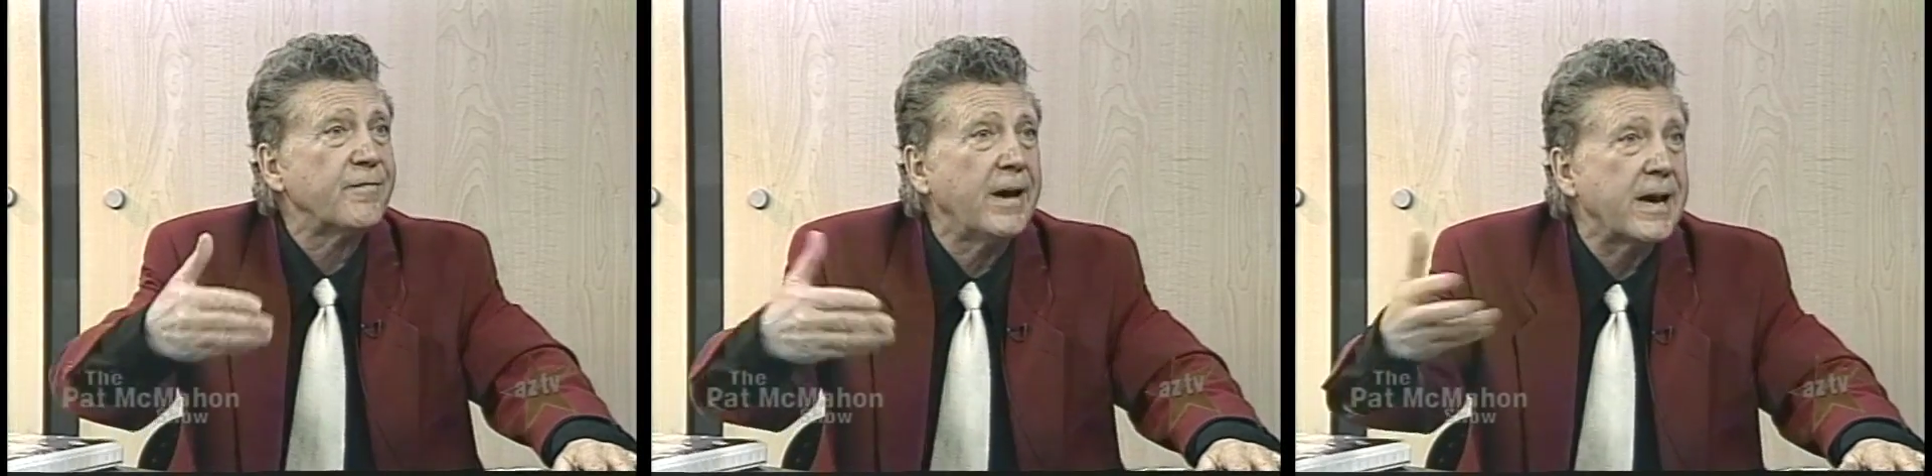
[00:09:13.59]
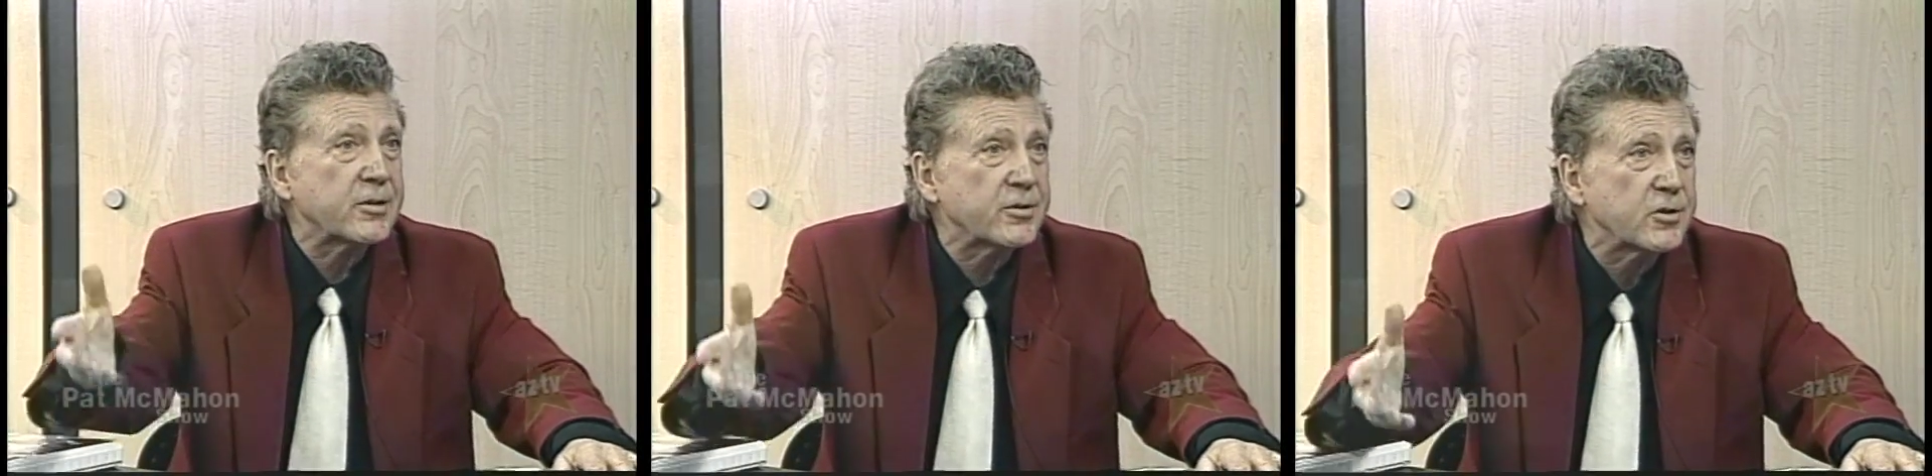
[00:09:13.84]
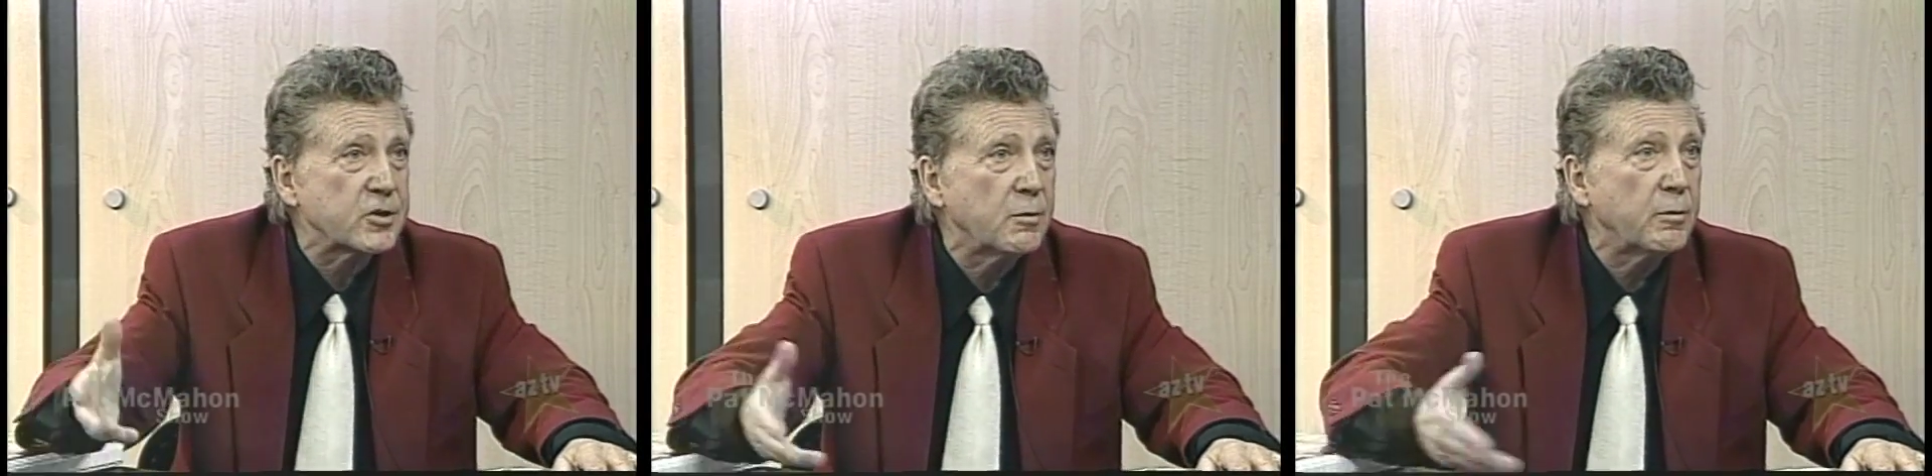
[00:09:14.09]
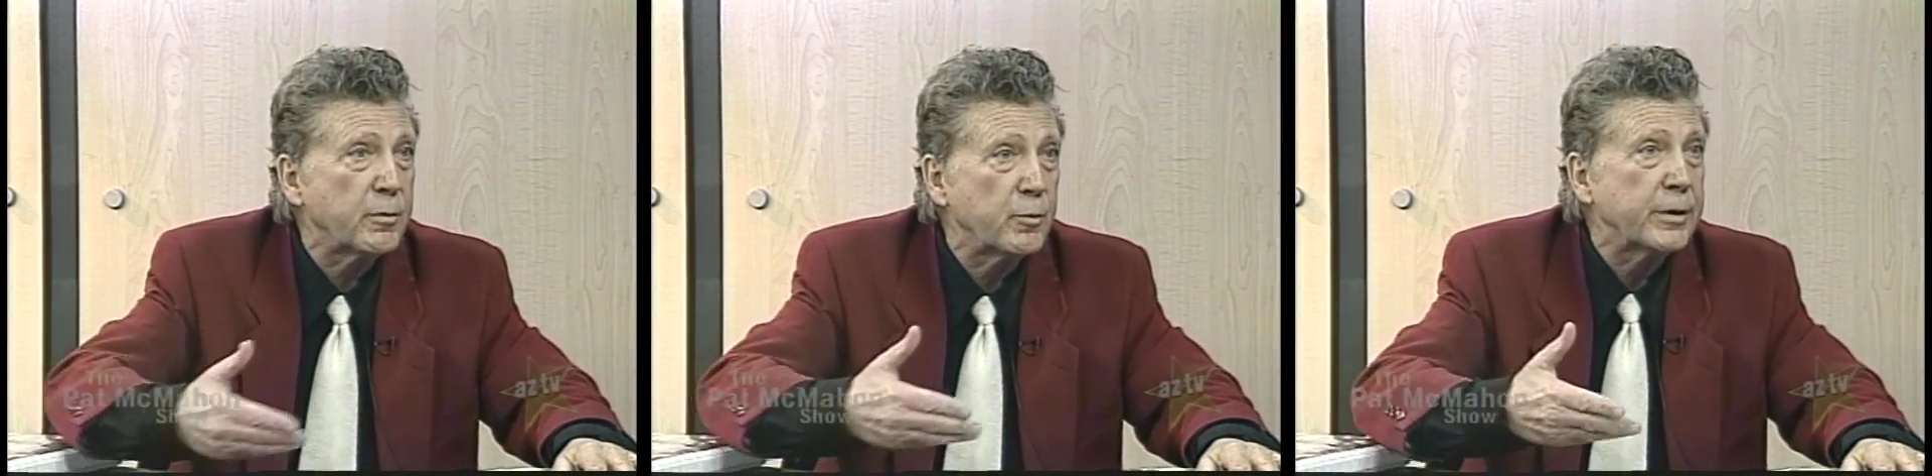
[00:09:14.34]
faster so
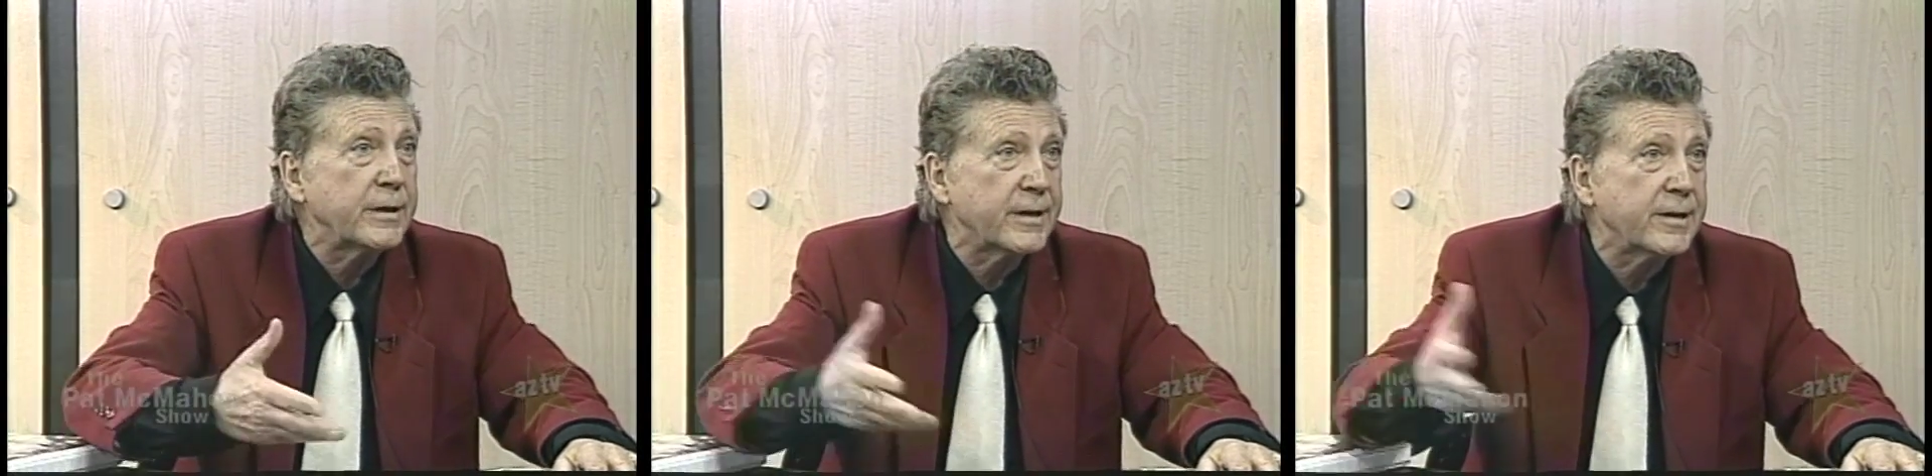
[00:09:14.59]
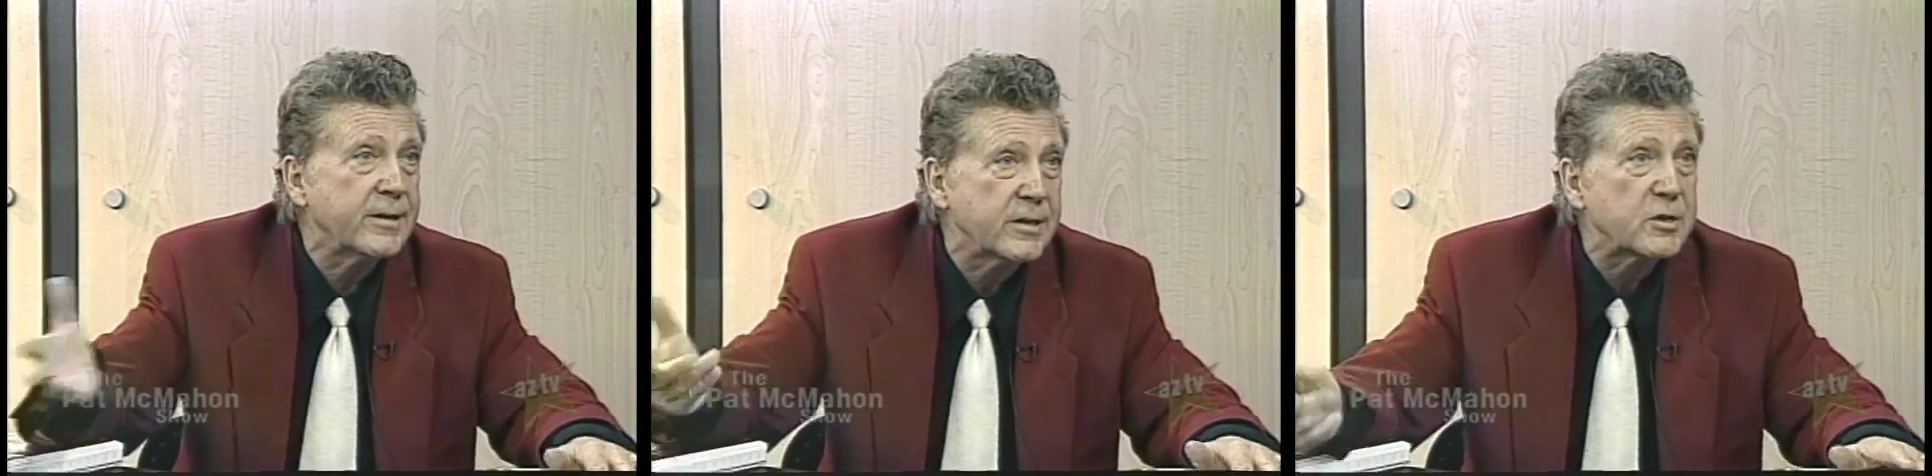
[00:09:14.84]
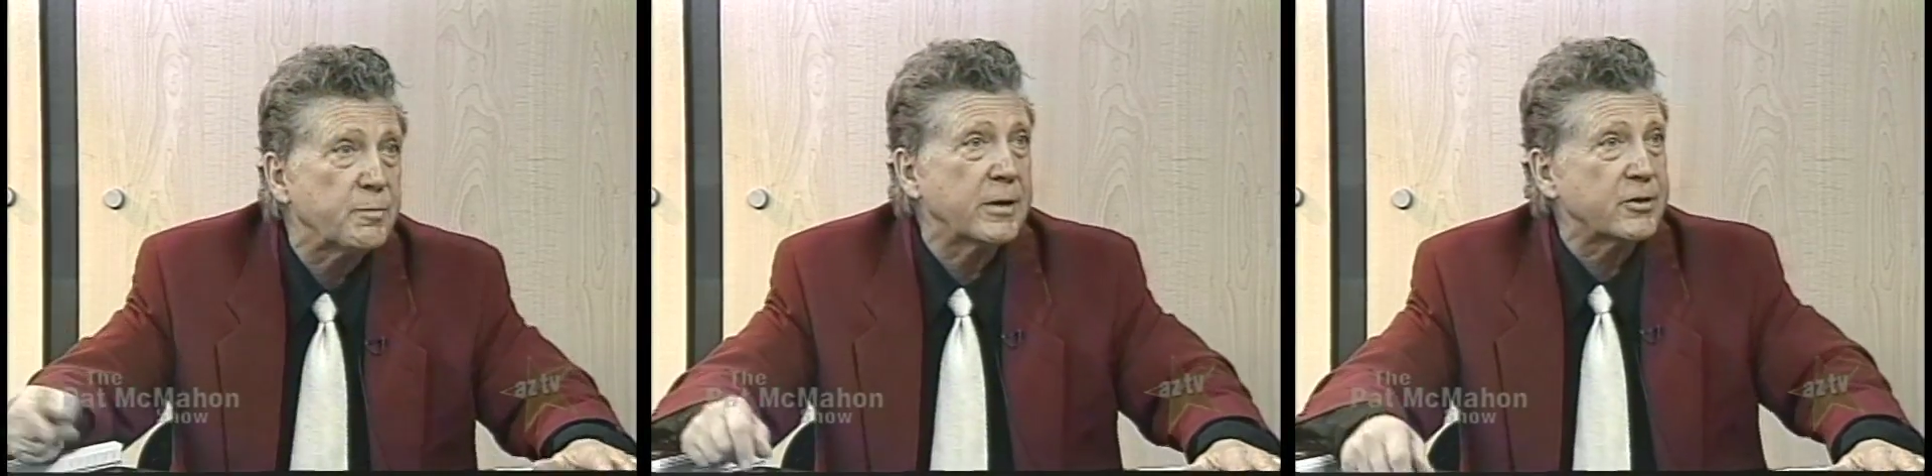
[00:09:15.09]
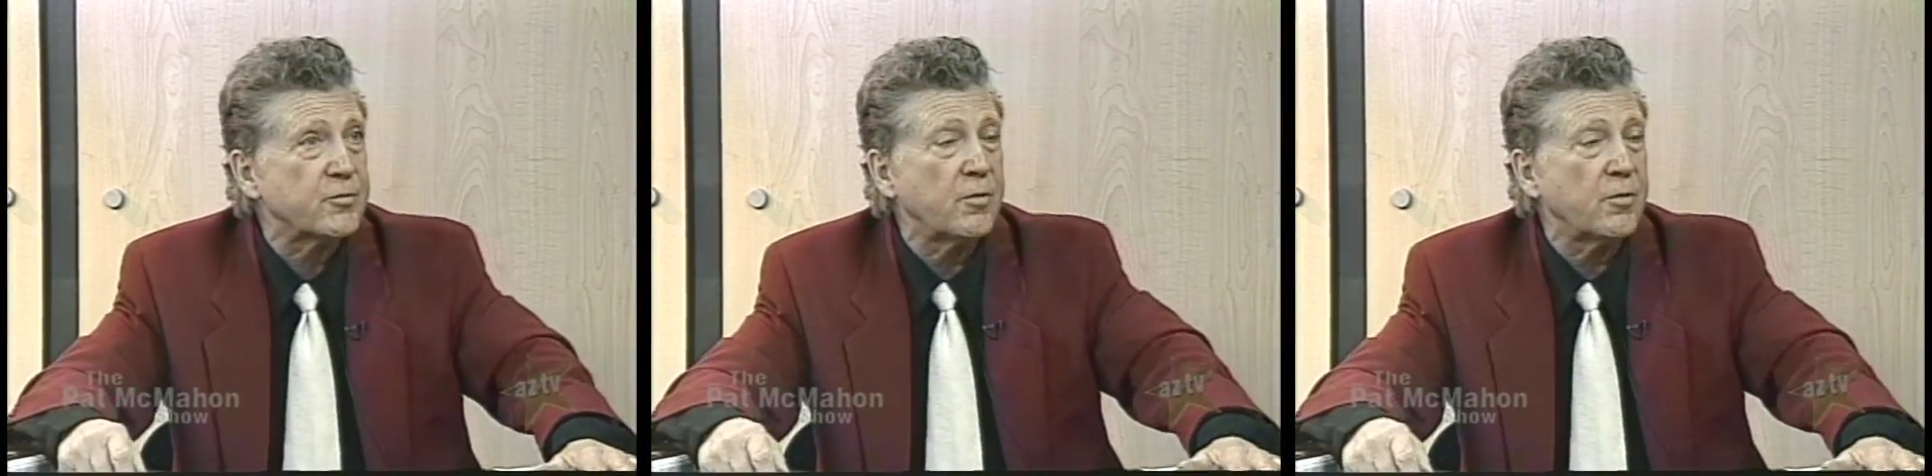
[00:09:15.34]
we wouldn't get in as much